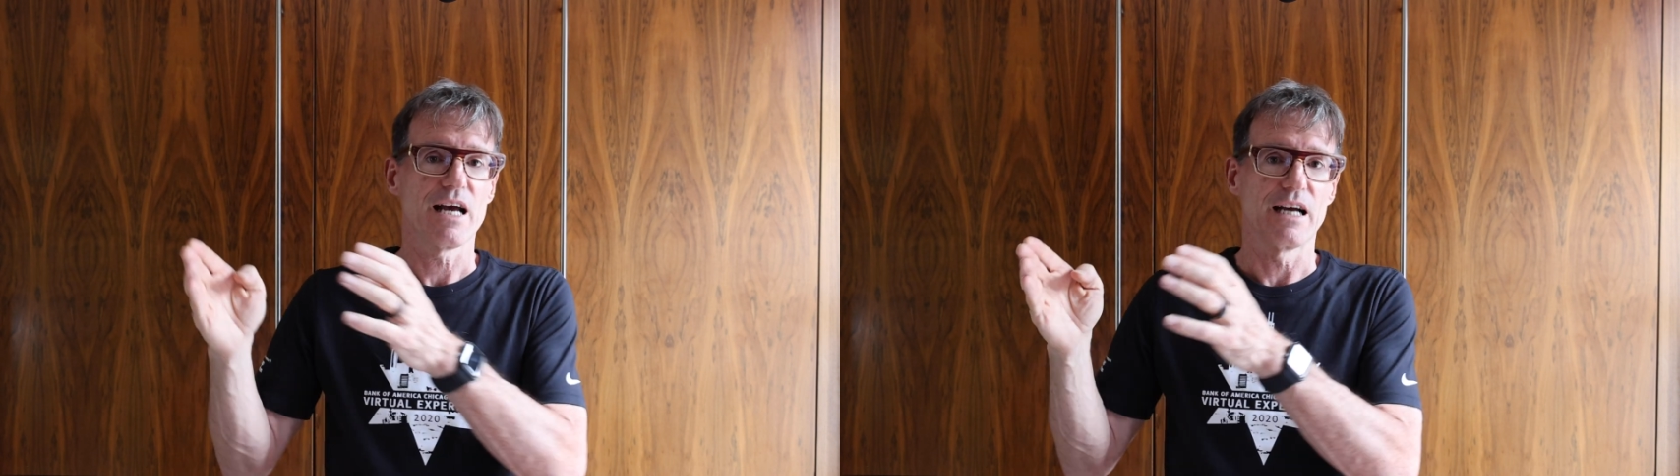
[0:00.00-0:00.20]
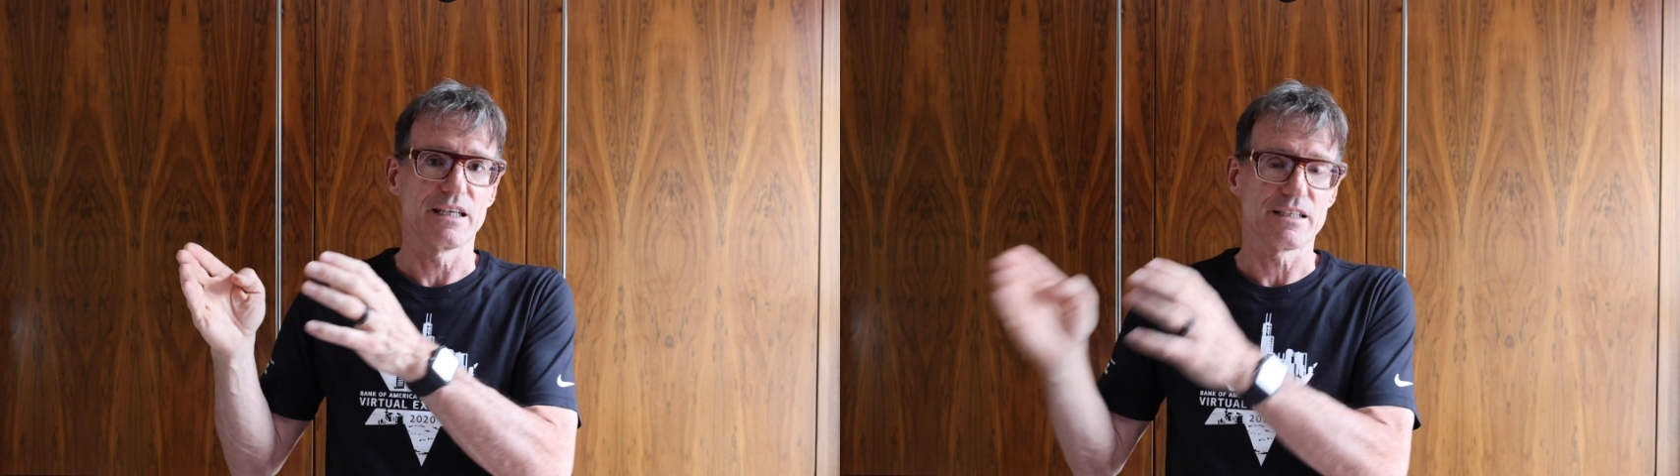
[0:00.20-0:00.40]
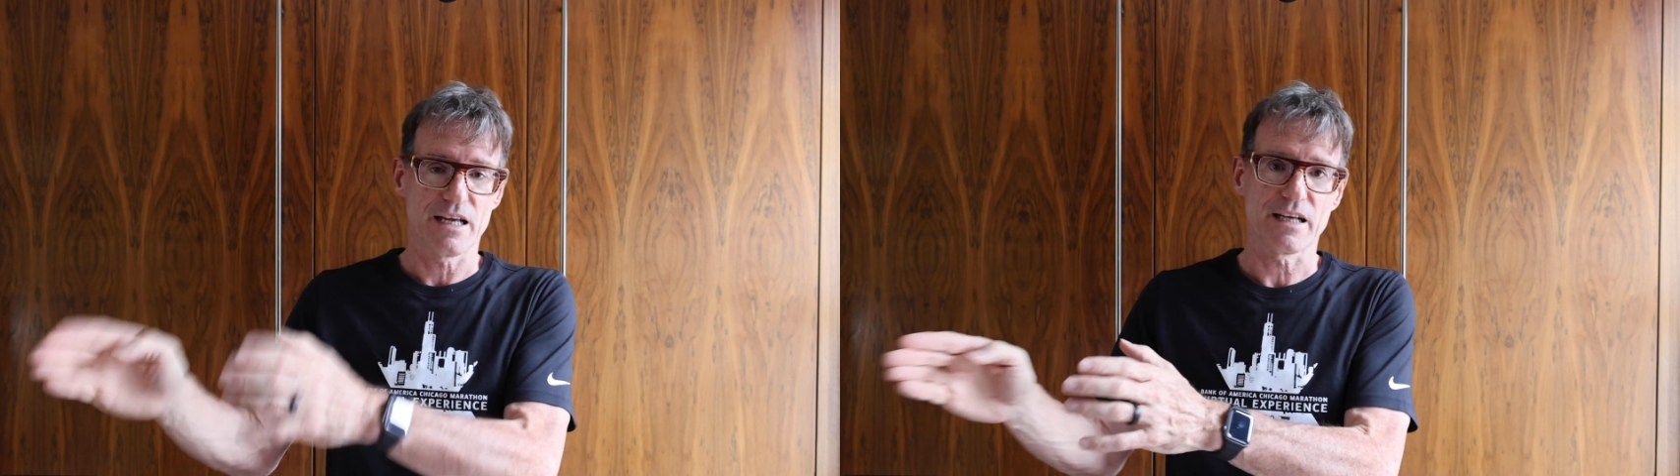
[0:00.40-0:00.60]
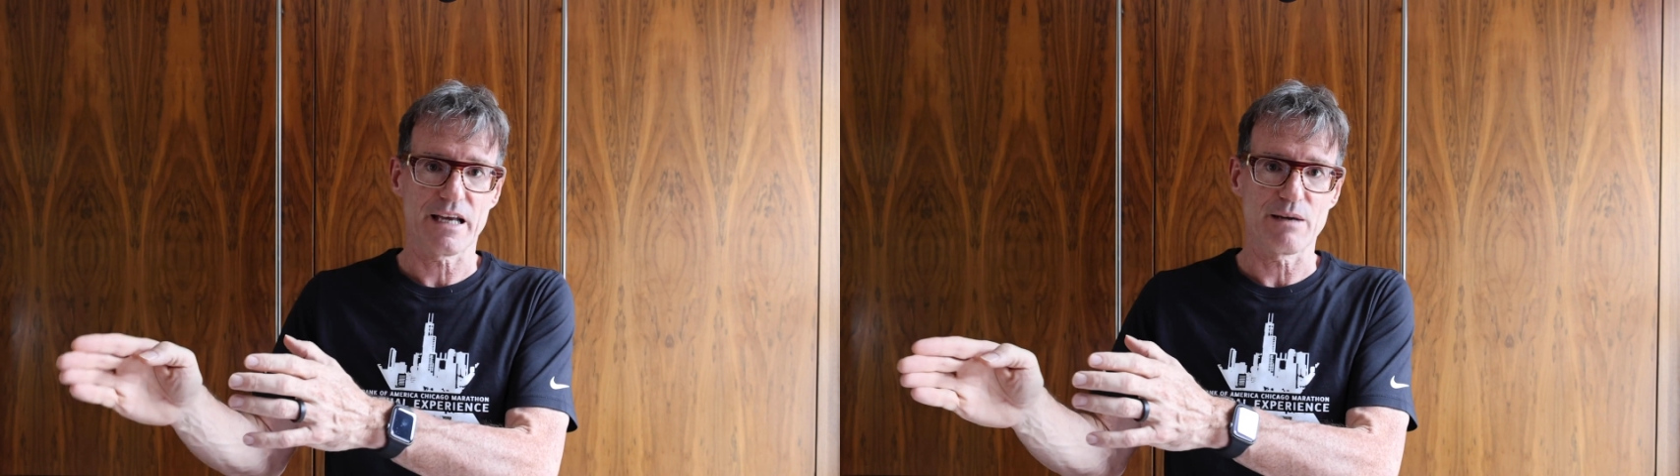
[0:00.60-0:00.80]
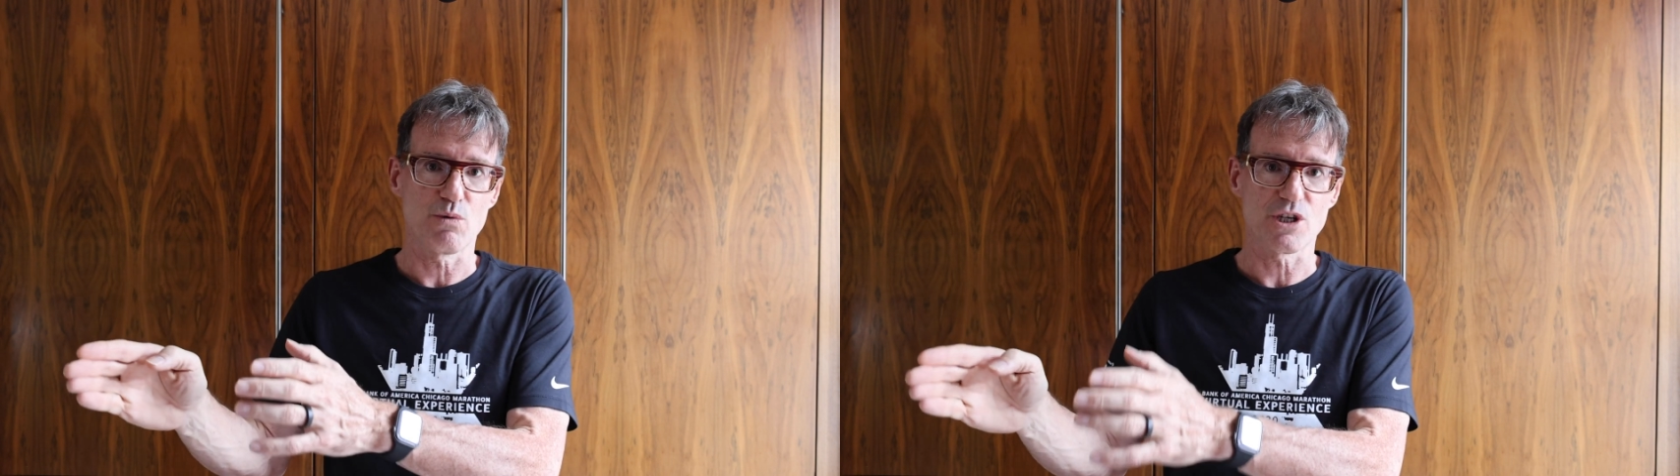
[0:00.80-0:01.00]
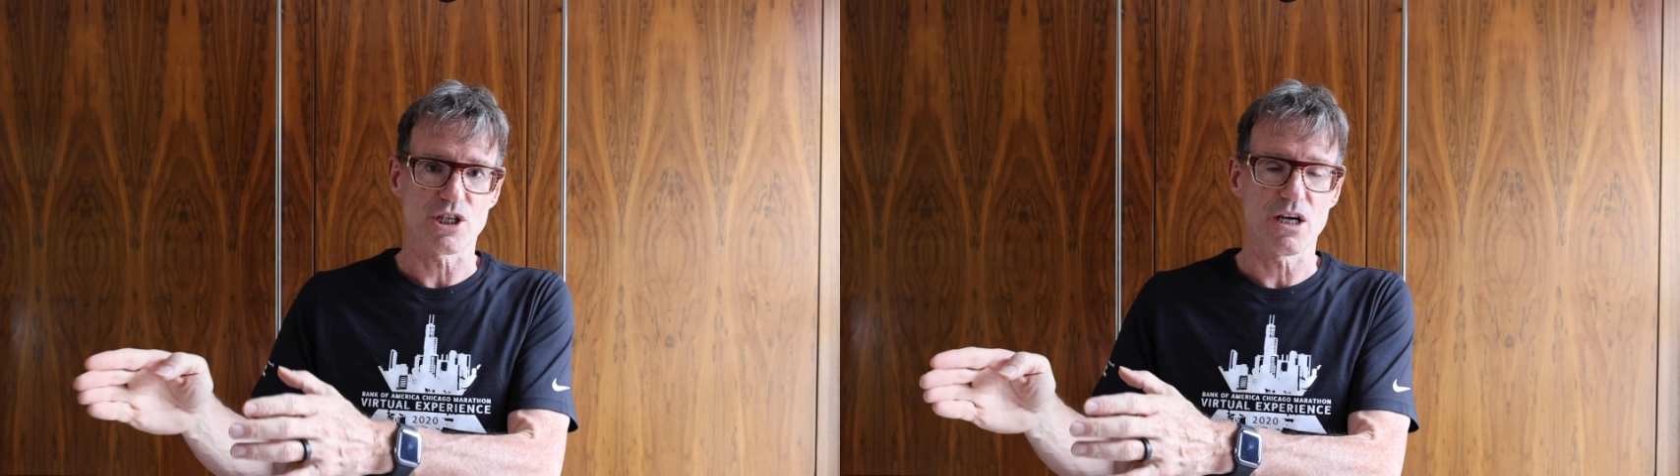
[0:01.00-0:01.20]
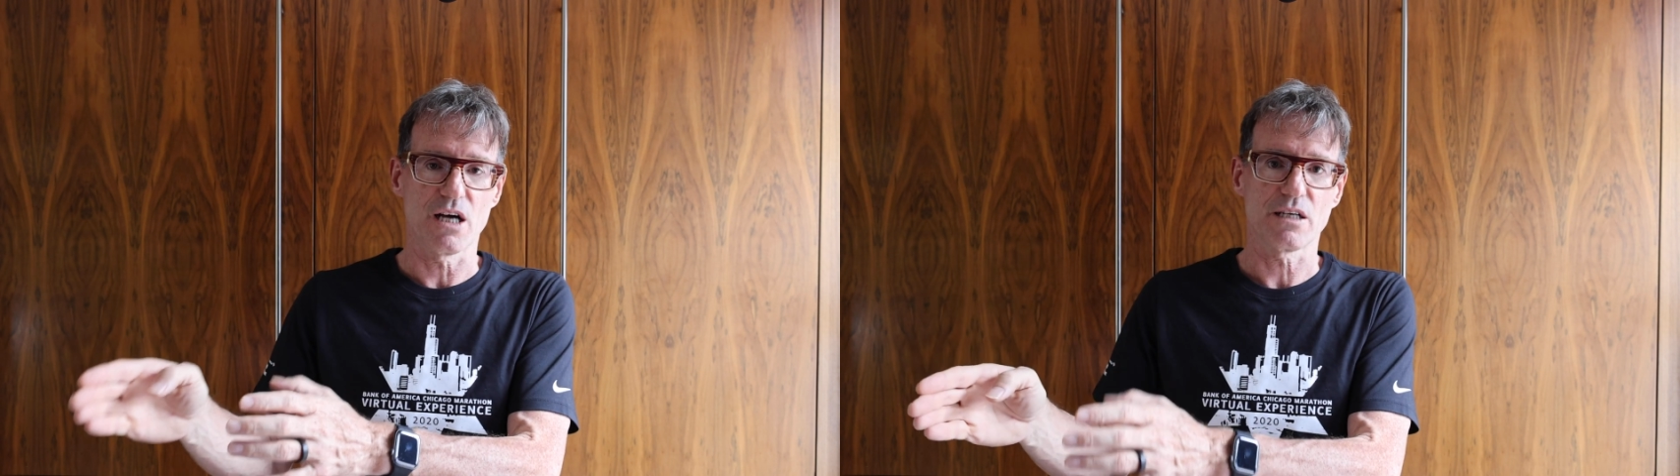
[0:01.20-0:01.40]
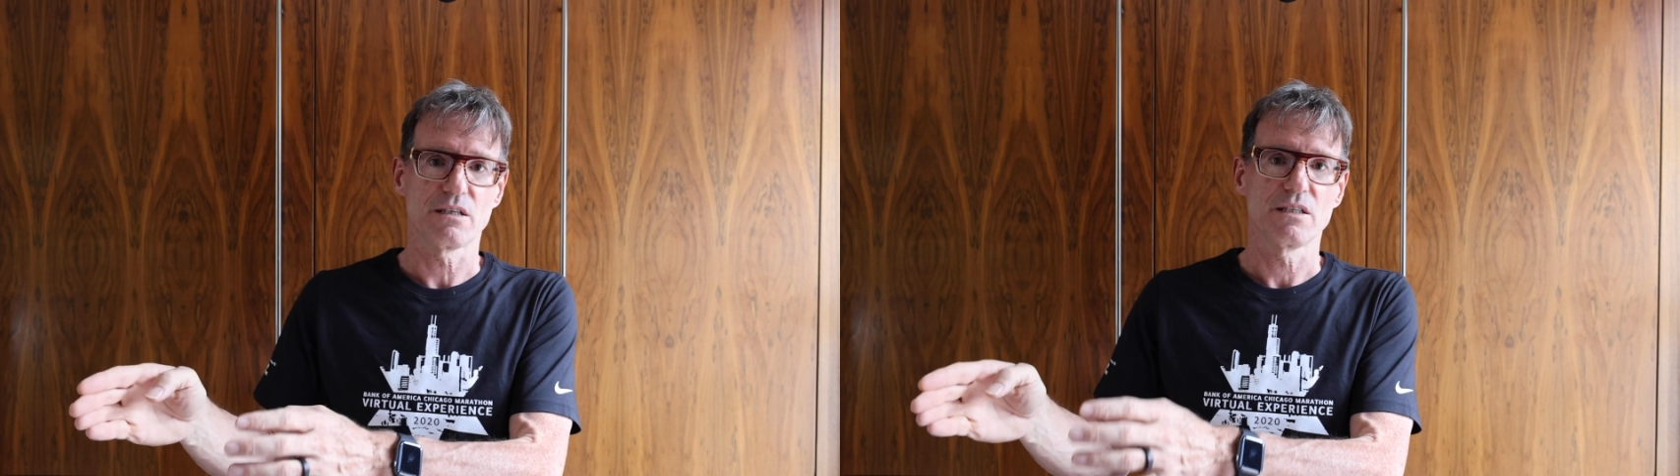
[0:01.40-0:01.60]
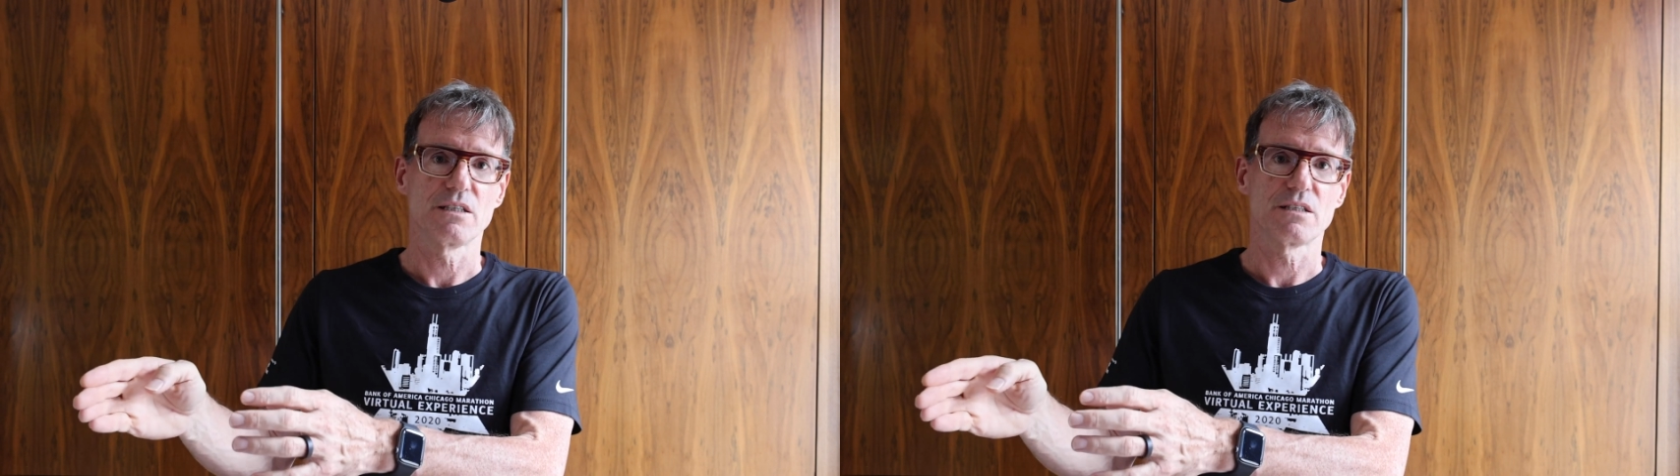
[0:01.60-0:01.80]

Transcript: and then 10K what you got.